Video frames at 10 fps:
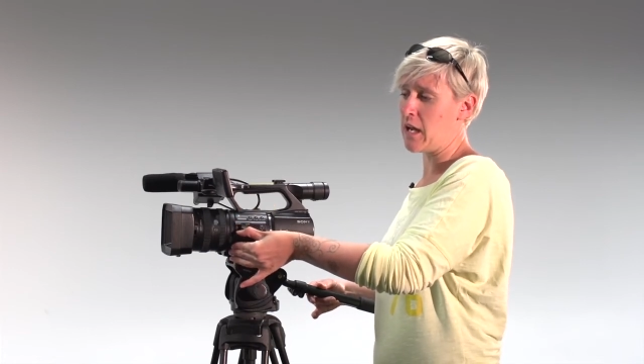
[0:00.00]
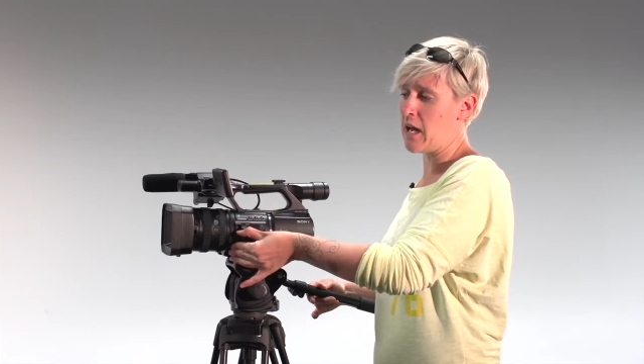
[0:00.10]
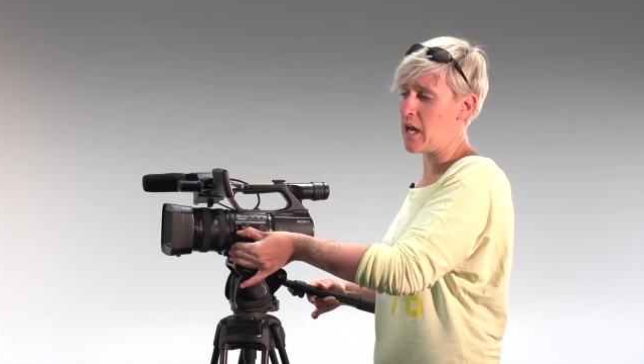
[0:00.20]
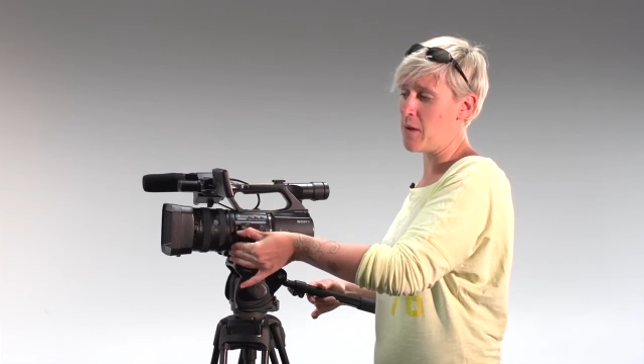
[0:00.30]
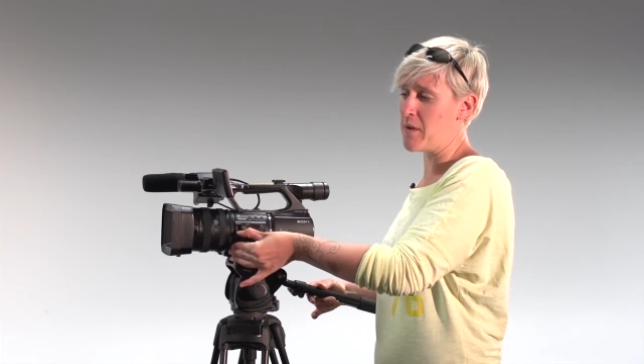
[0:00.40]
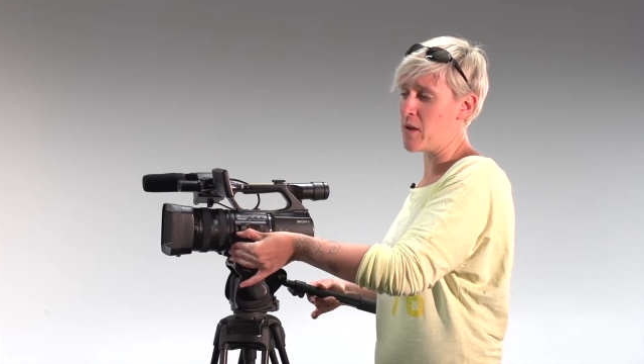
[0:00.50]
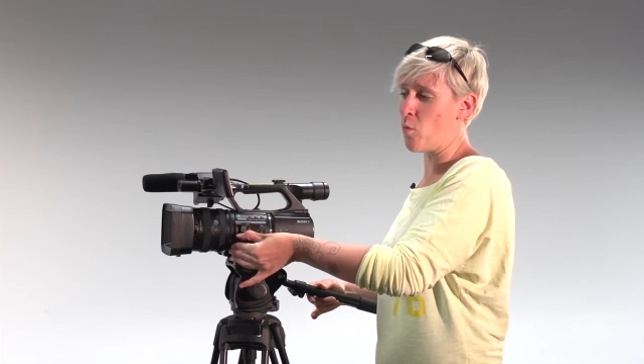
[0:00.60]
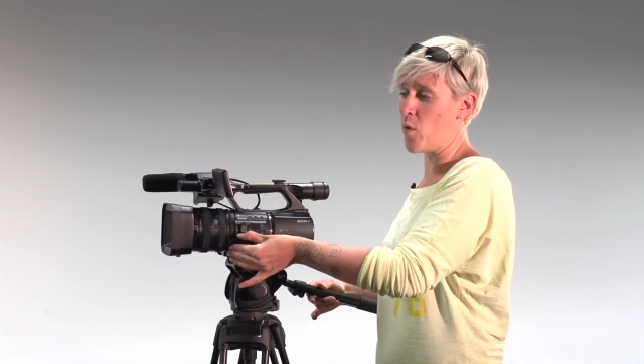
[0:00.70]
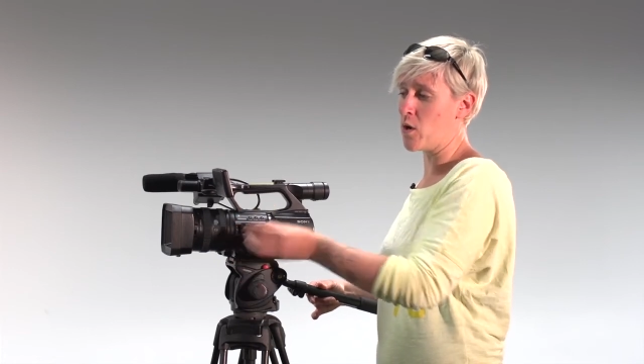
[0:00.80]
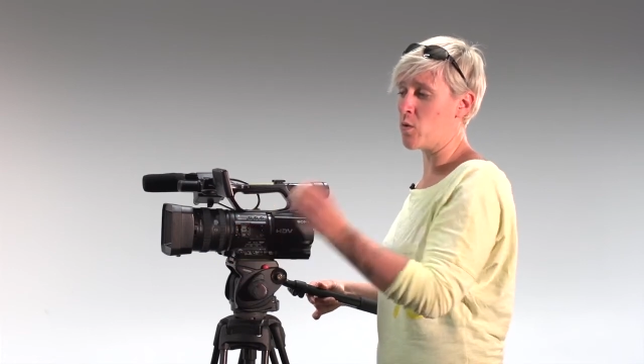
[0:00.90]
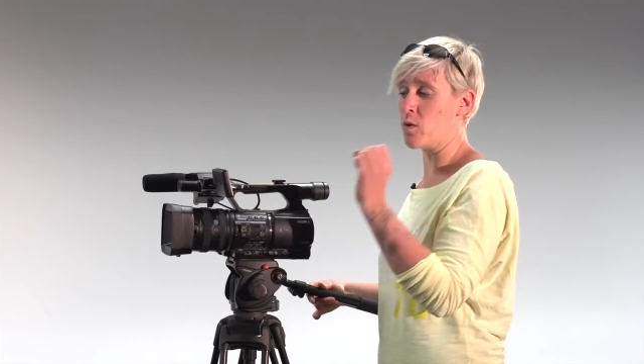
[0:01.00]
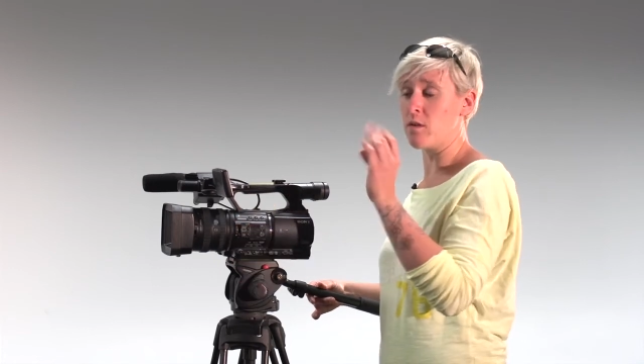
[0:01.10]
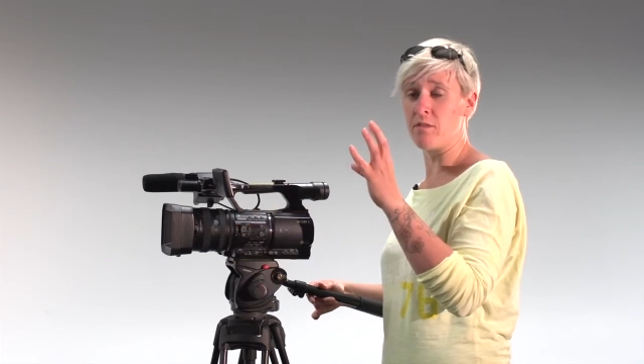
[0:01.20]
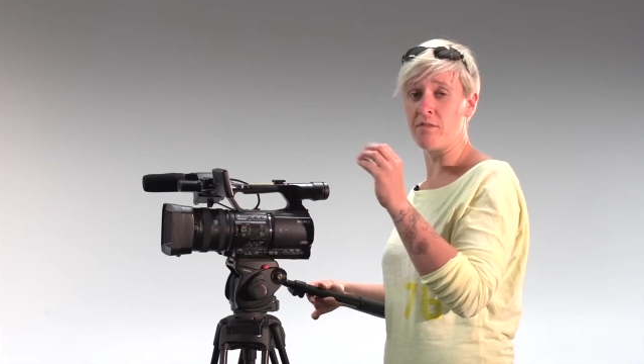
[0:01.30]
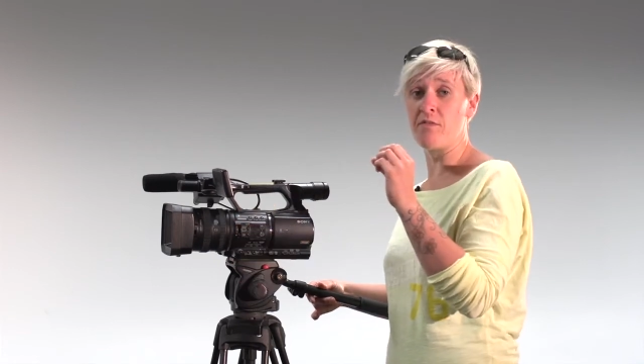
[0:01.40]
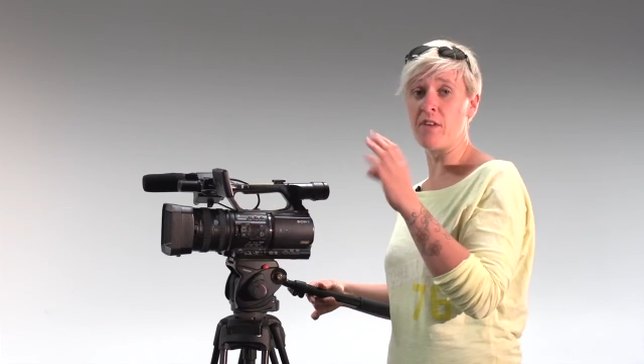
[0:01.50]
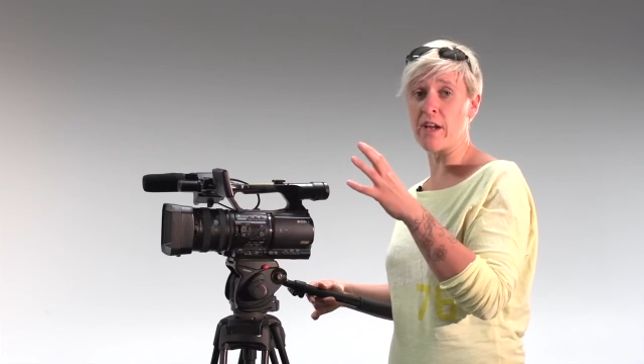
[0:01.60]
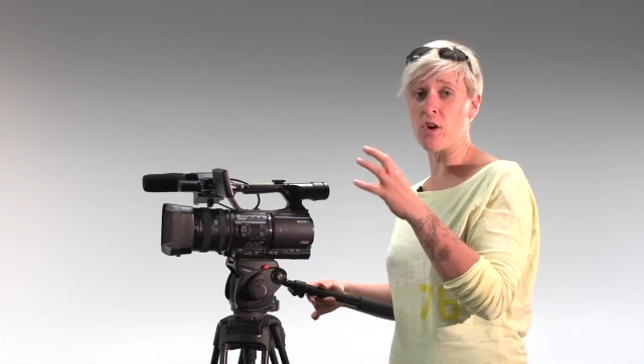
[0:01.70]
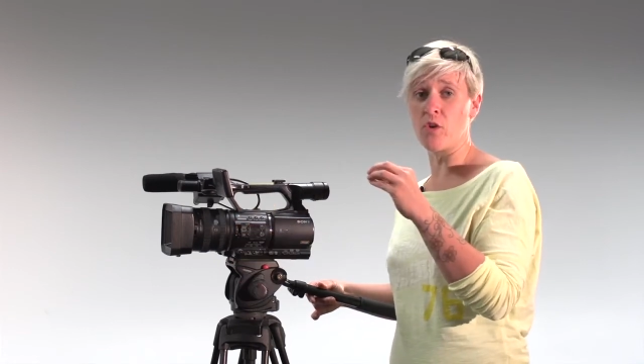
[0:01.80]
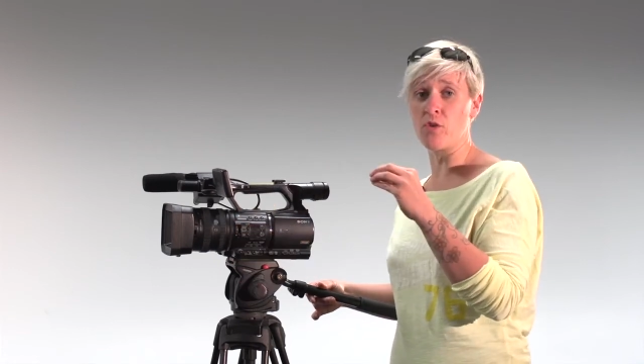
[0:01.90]
um, it will
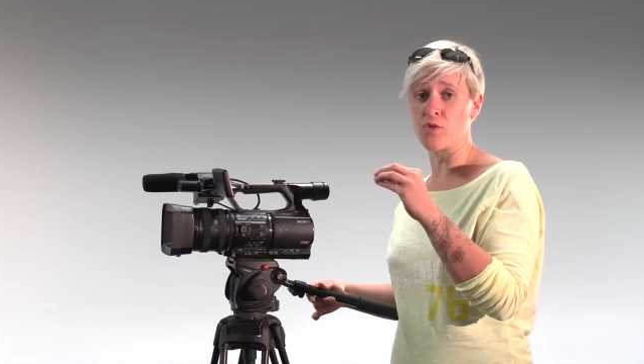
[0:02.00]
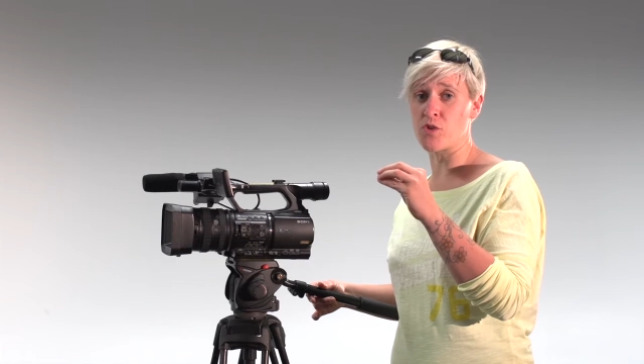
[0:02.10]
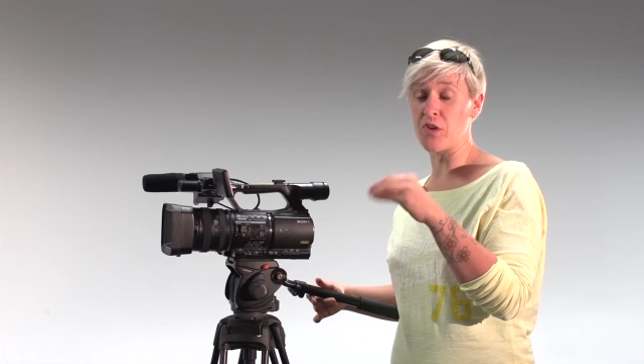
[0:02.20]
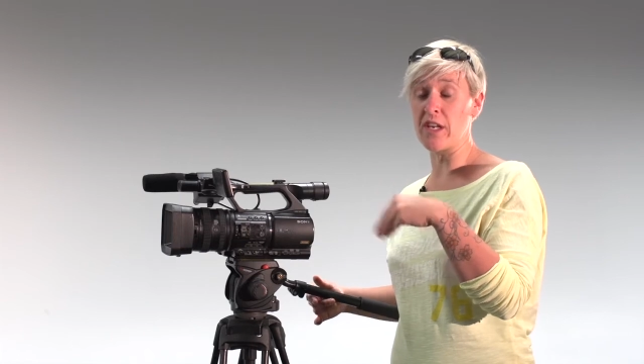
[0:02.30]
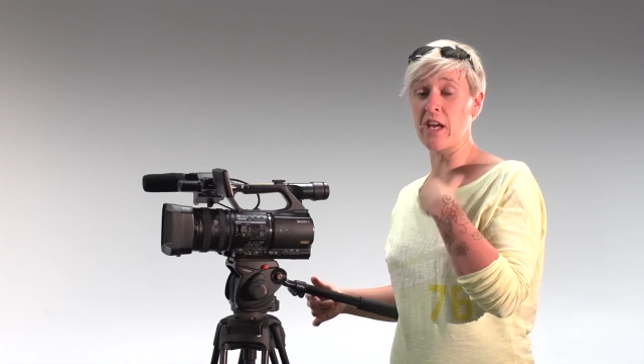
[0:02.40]
flick on your screen